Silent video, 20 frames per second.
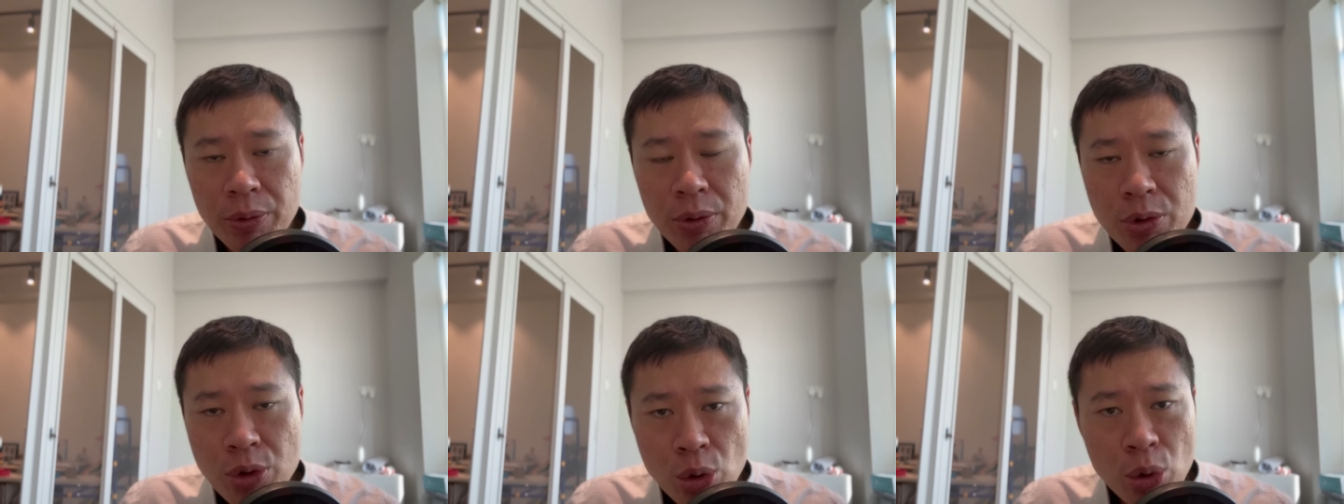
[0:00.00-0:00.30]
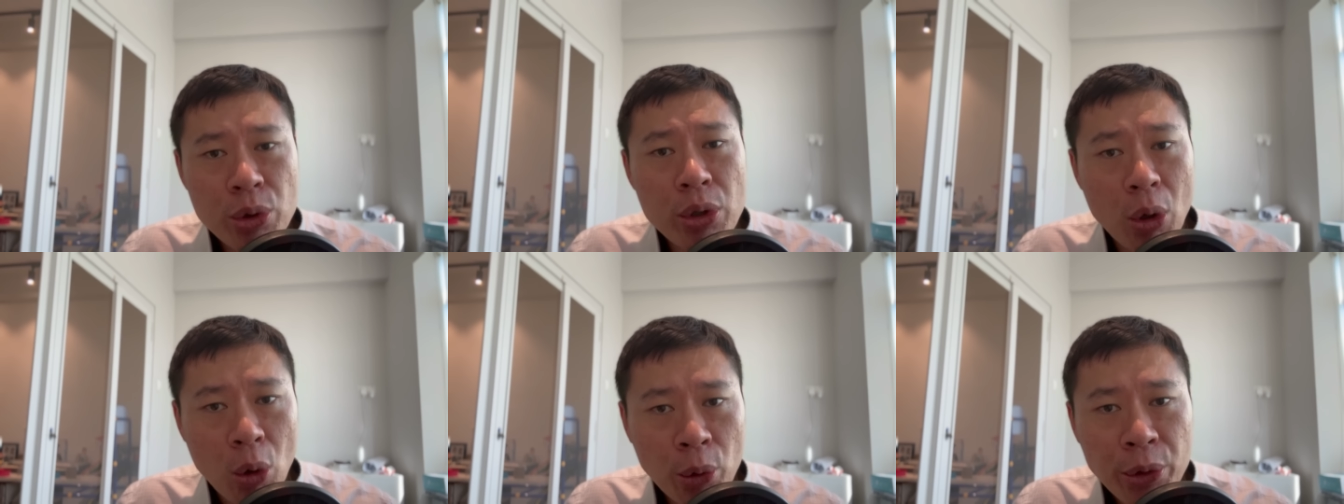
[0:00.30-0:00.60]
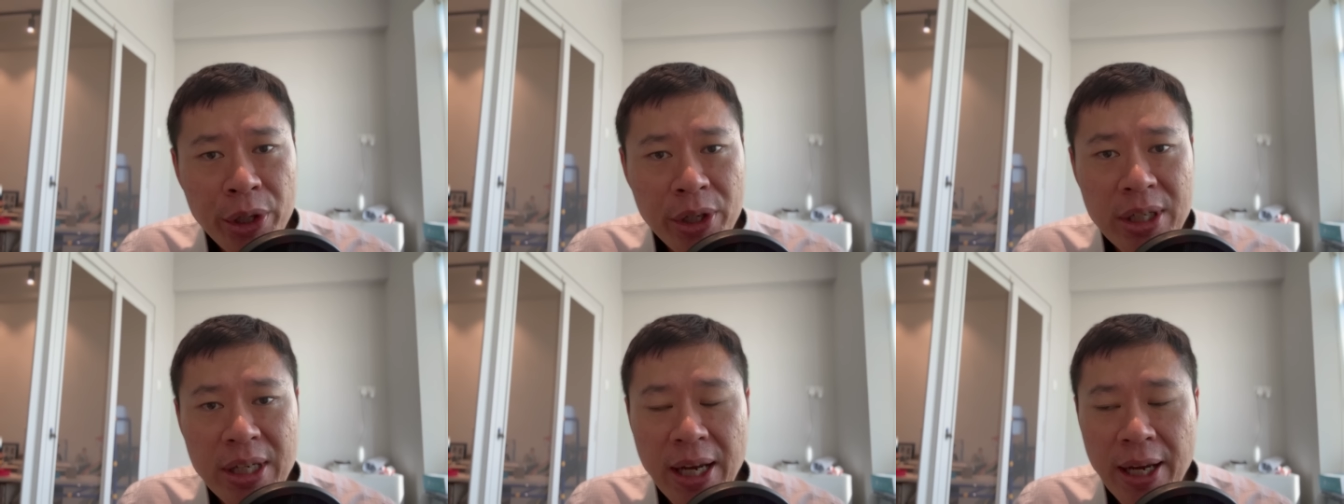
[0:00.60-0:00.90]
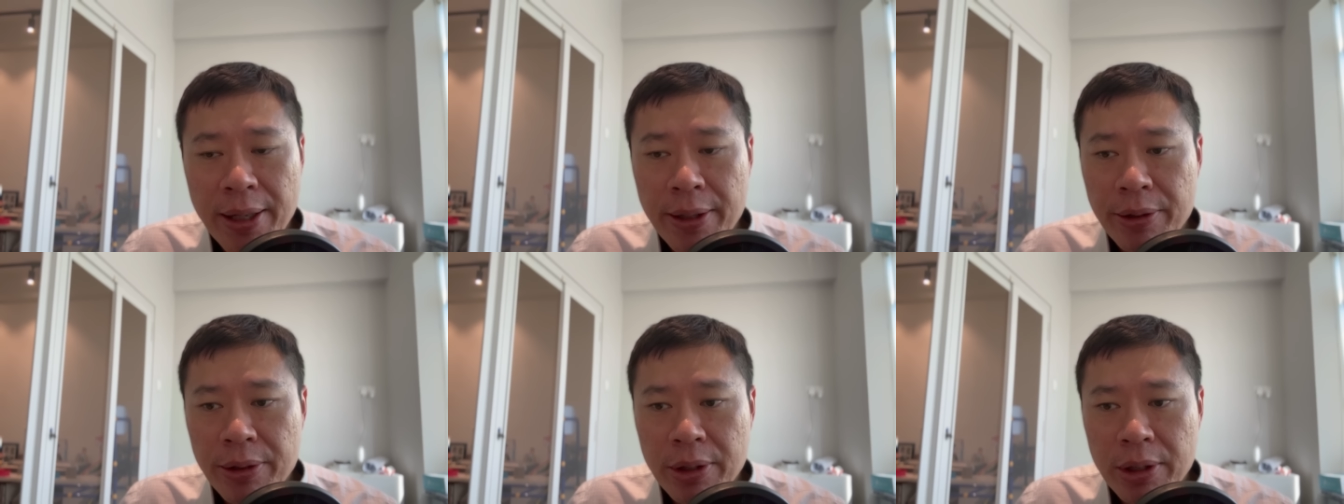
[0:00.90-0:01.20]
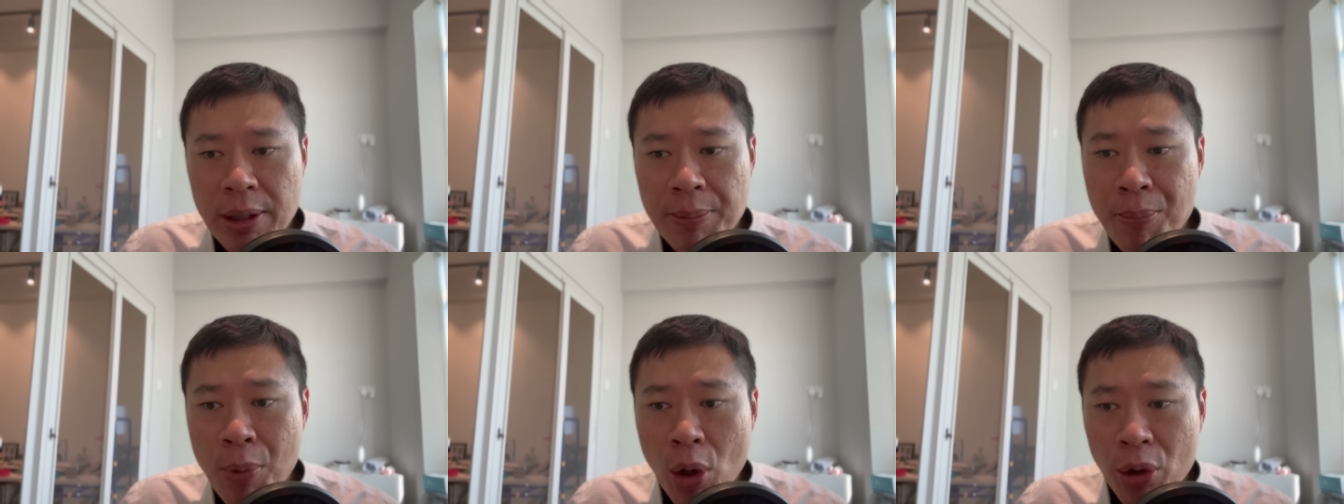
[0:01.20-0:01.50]
So the older you get,
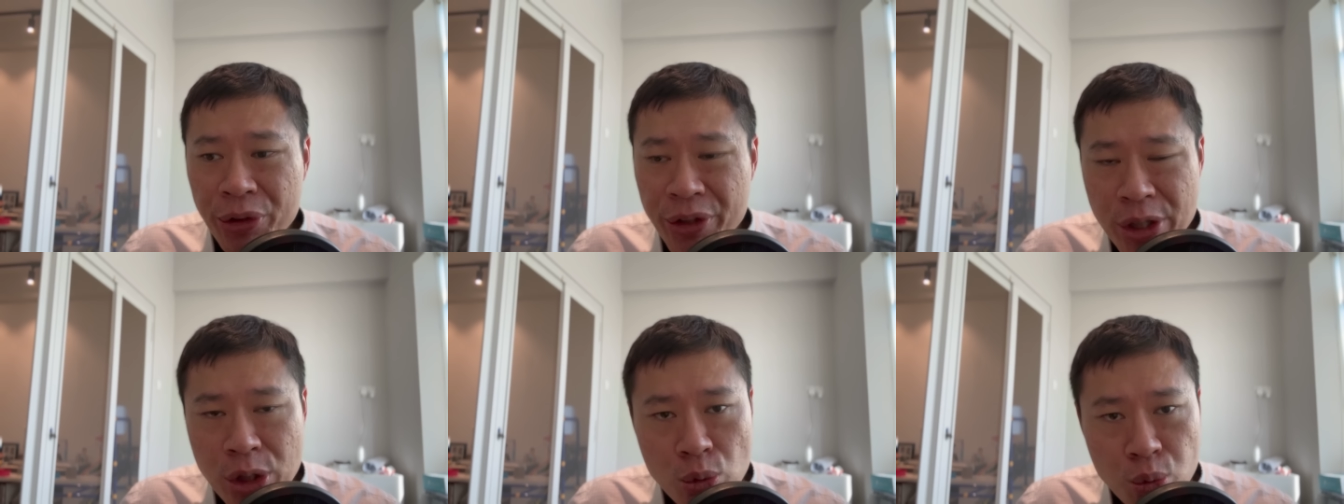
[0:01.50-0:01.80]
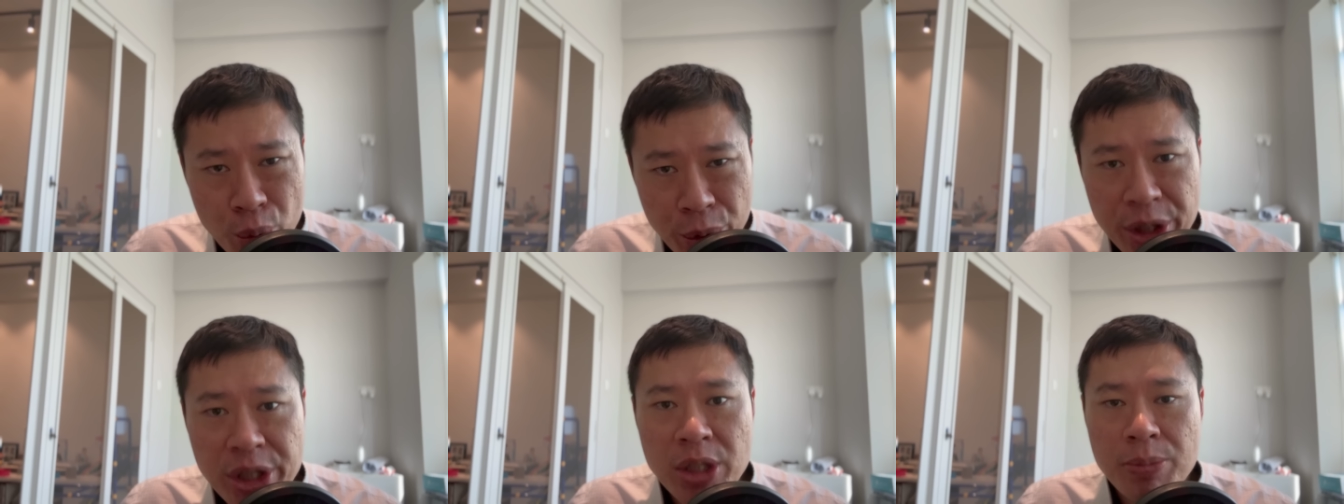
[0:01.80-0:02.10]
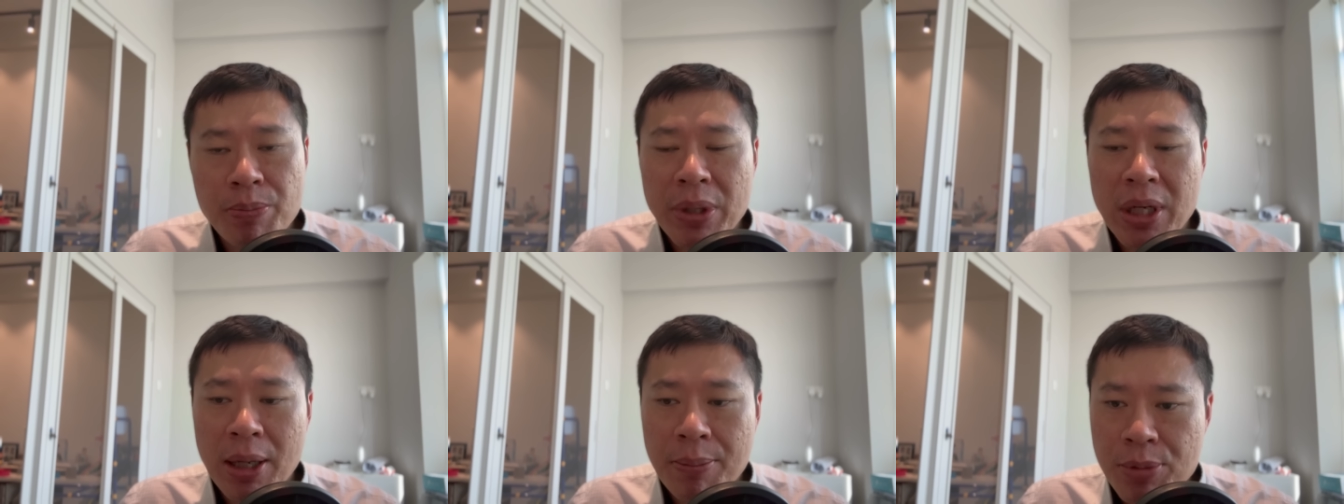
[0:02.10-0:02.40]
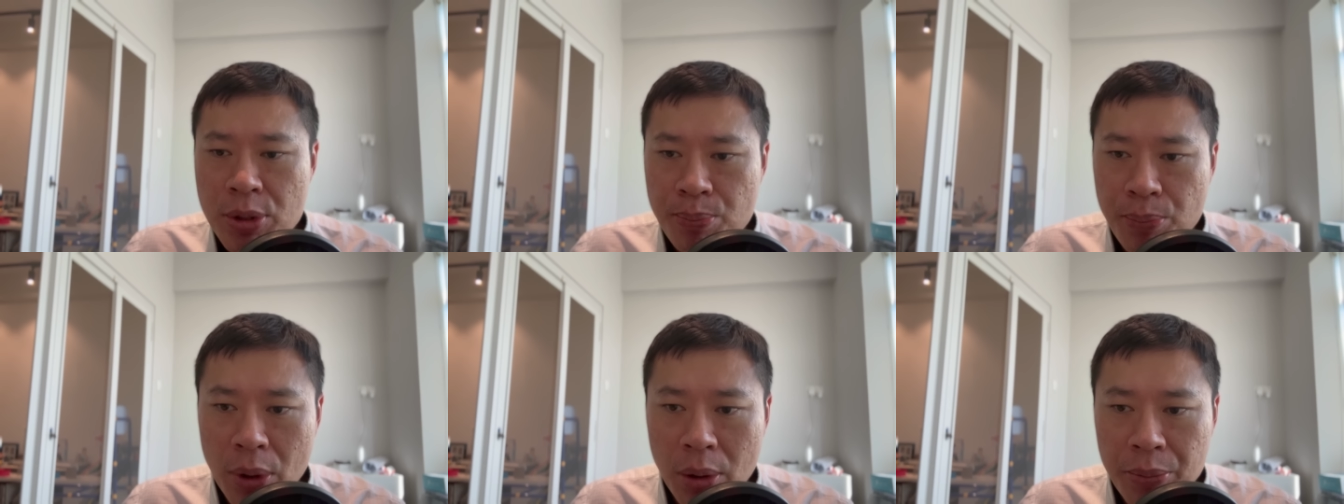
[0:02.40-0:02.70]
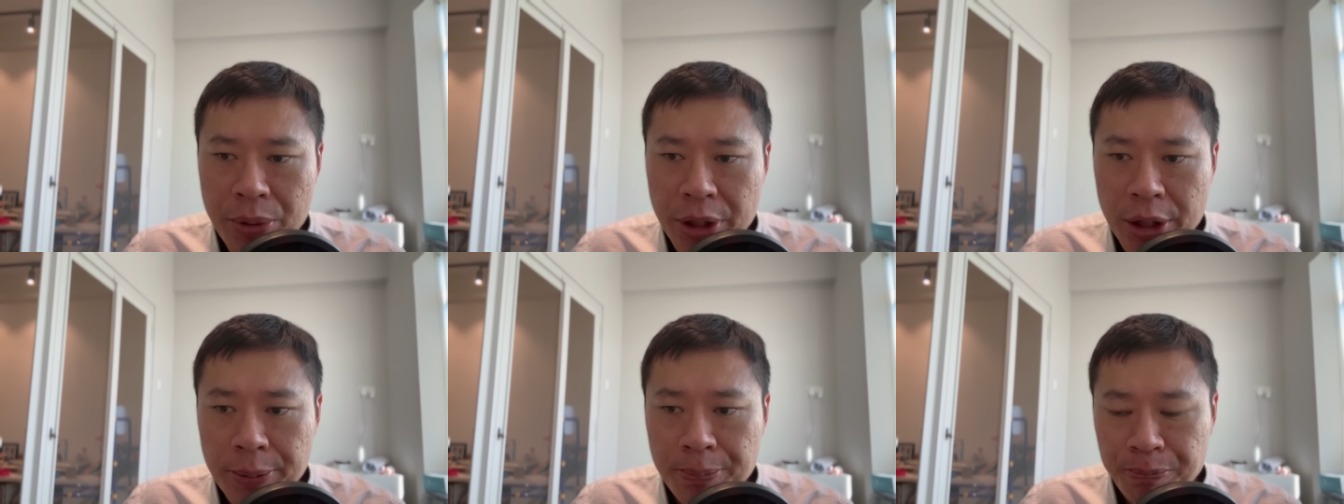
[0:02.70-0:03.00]
the more this risk becomes
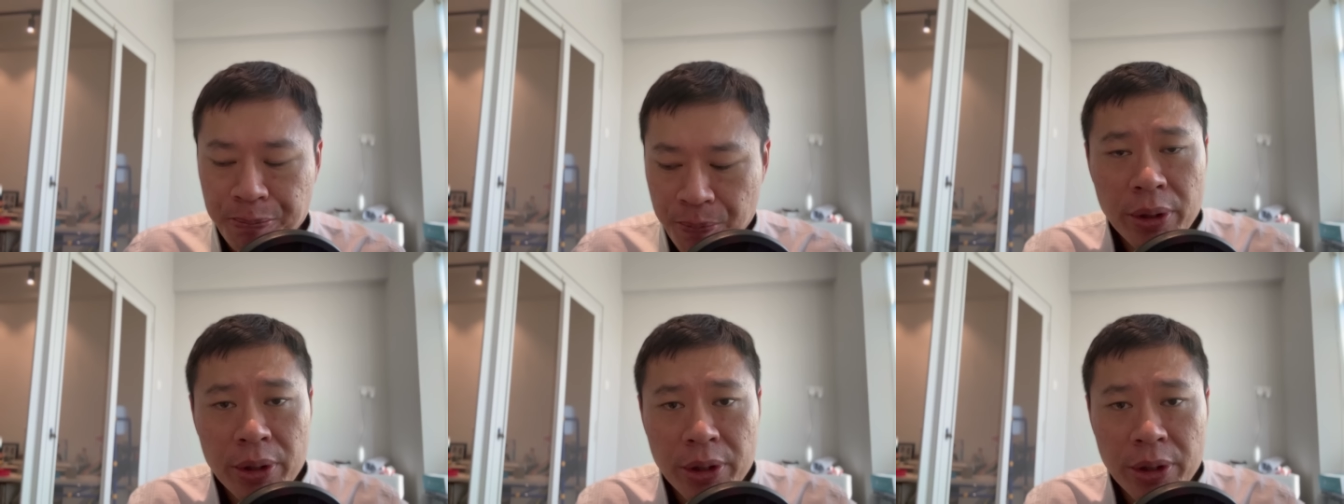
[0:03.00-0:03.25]
prominent.